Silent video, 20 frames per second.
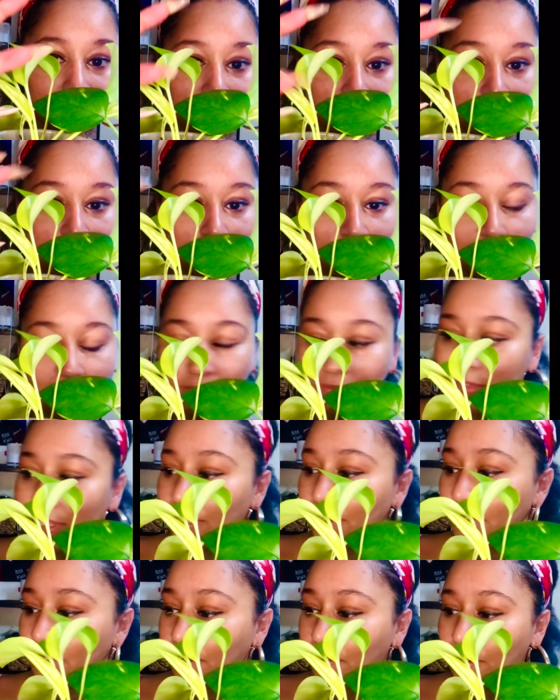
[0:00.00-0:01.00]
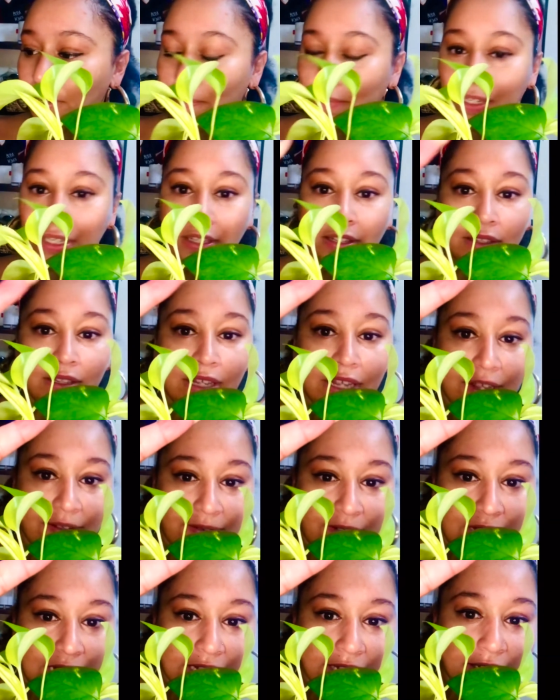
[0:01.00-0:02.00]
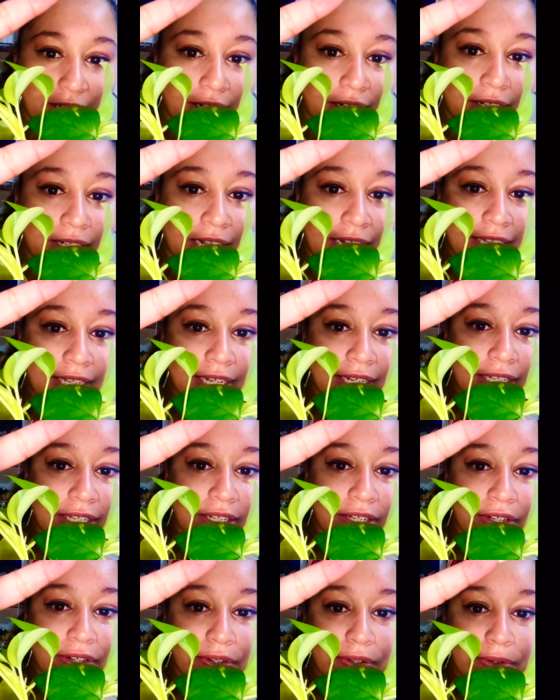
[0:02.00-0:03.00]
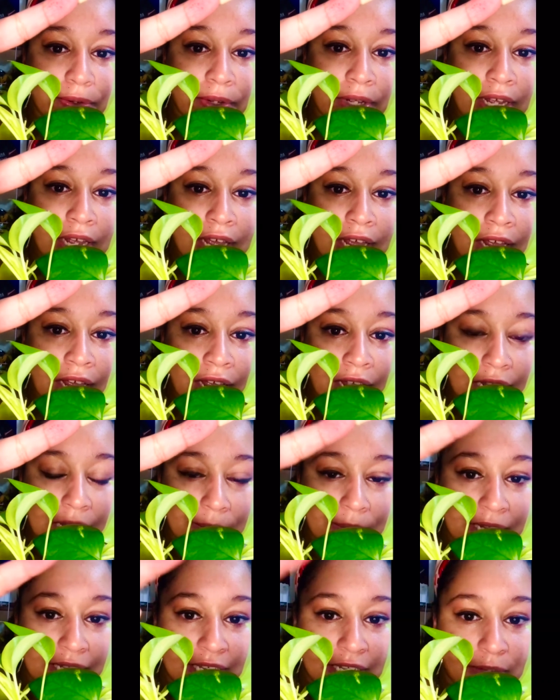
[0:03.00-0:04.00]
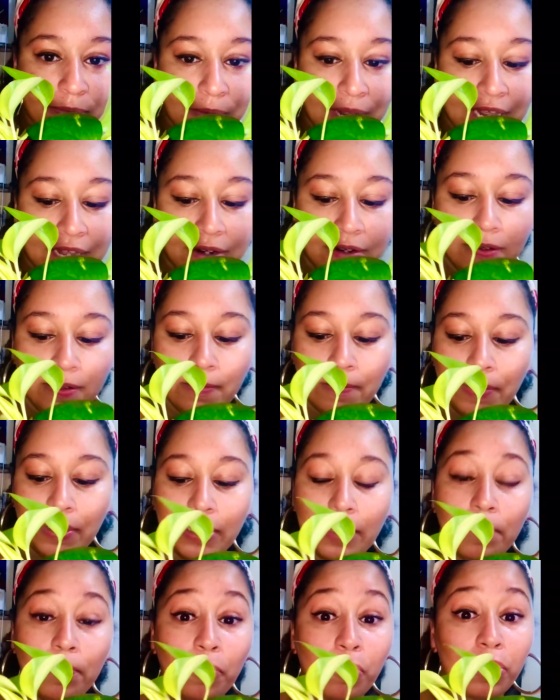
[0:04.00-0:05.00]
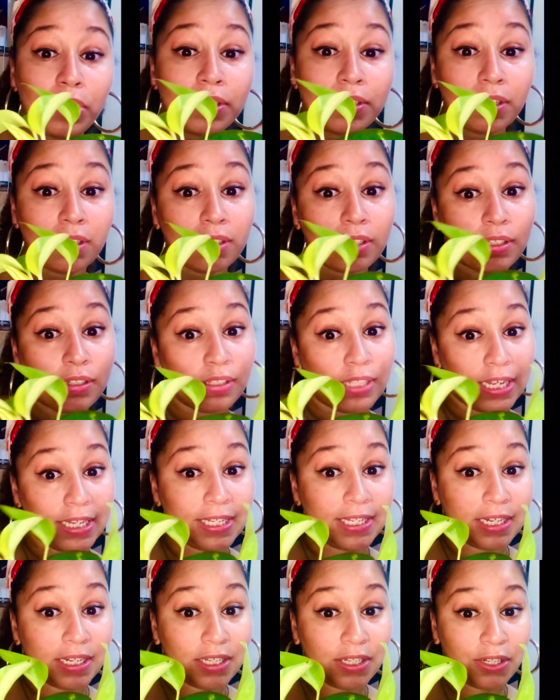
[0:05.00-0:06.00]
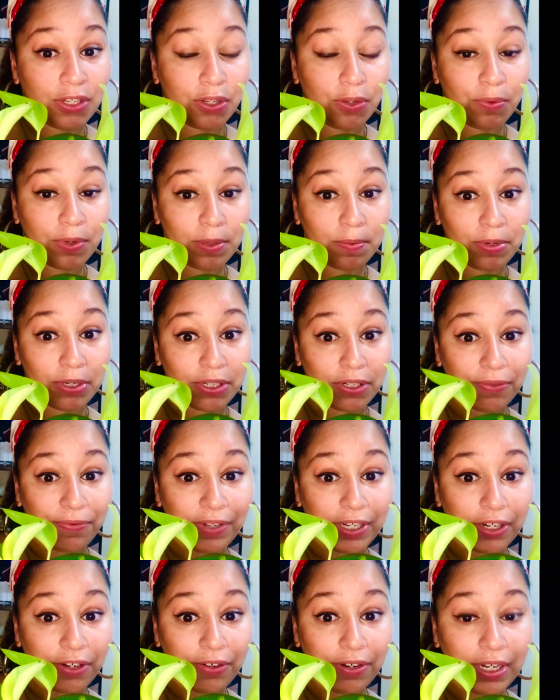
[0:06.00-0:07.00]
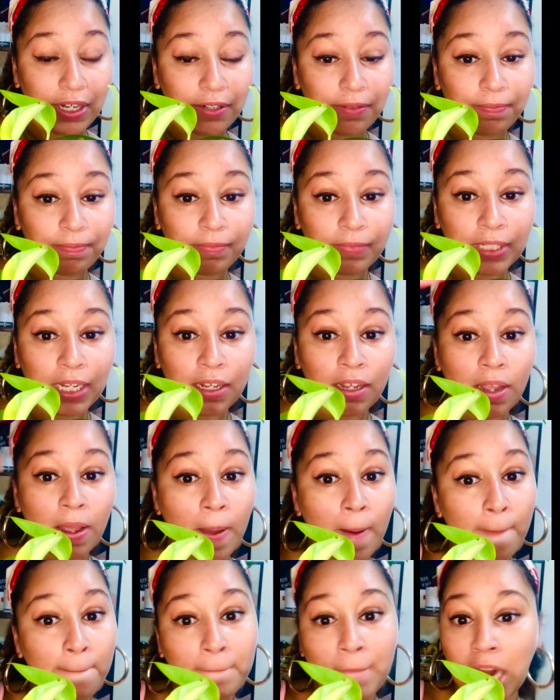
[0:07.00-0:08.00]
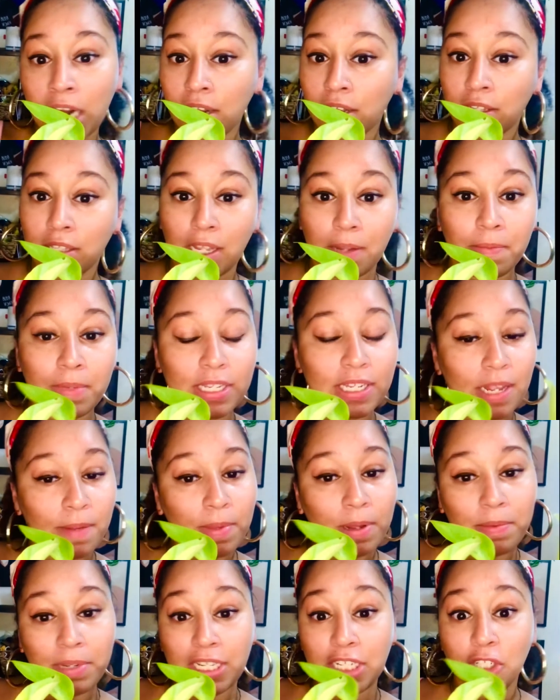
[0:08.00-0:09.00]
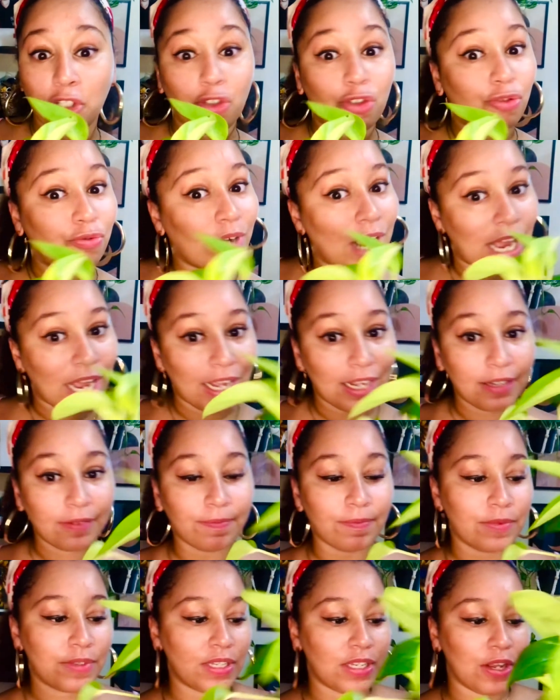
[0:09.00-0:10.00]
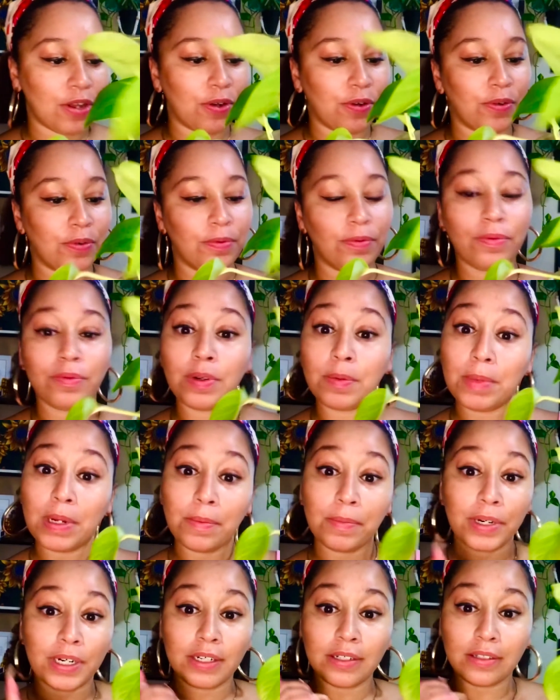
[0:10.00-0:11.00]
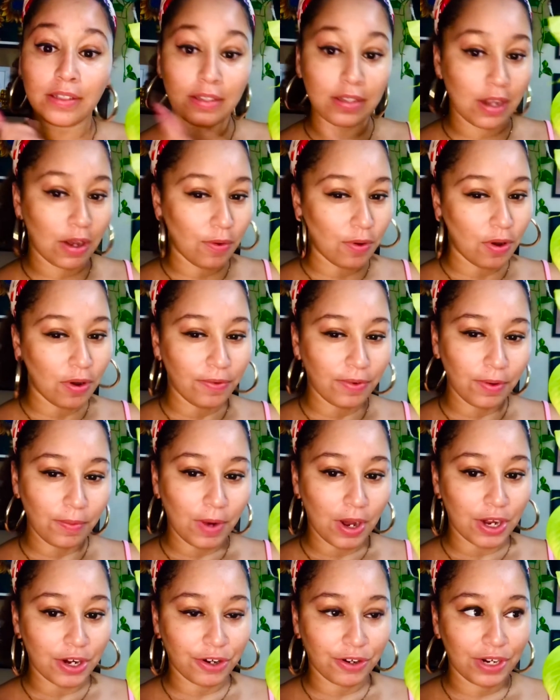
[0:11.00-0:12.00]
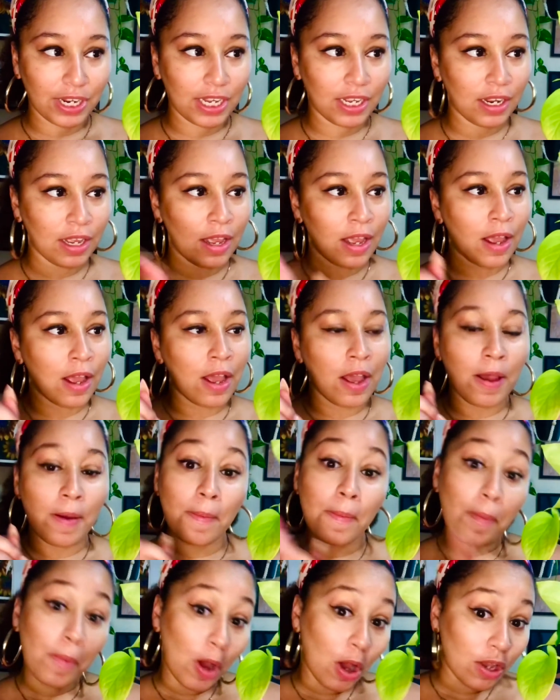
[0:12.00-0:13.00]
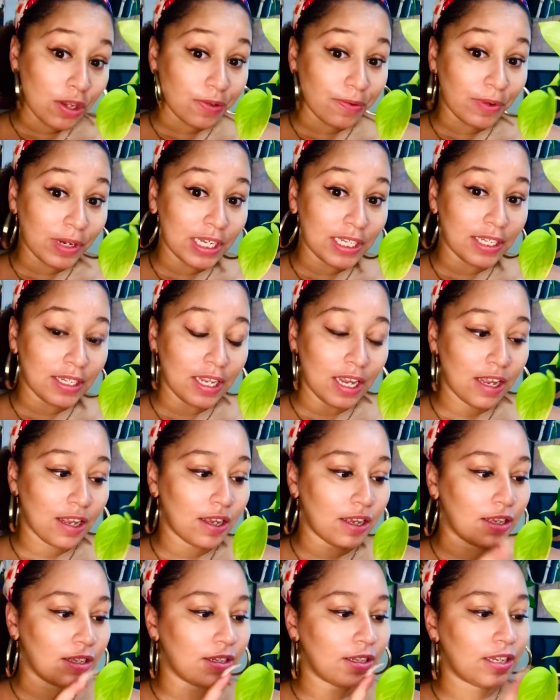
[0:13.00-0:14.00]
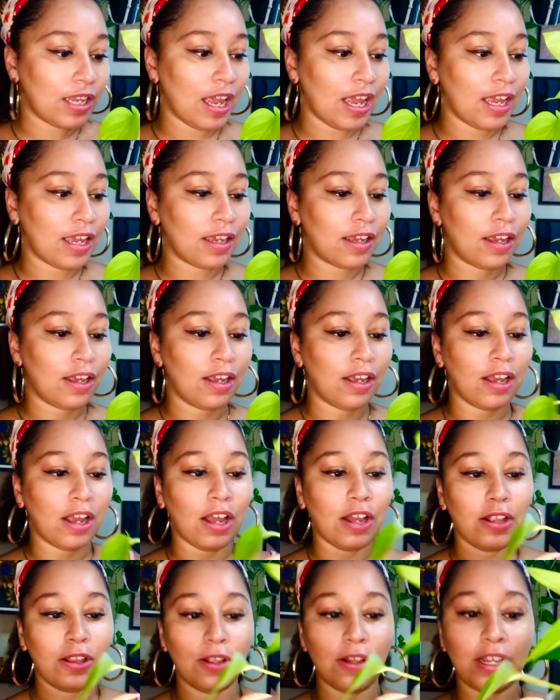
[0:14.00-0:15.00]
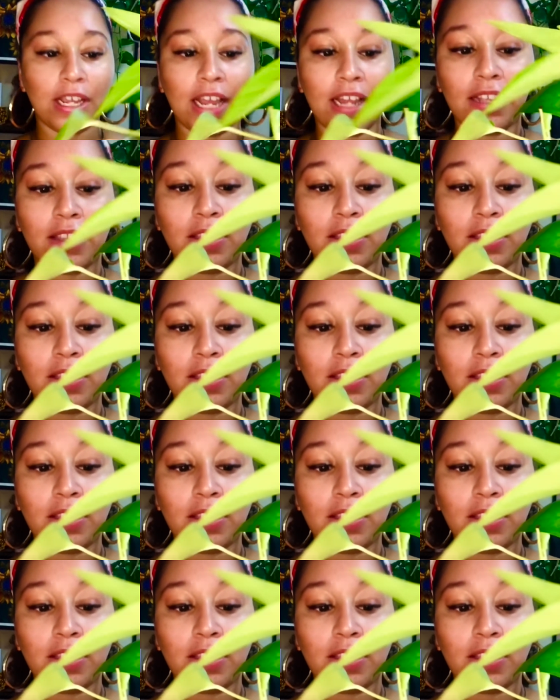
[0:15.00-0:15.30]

You know what I mean? If less dirt that sticks to you, that means it's wet. But the more dirt that sticks to you when you put your finger in, that means that baby is dry. So remember, don't overwater it. Always take a look at the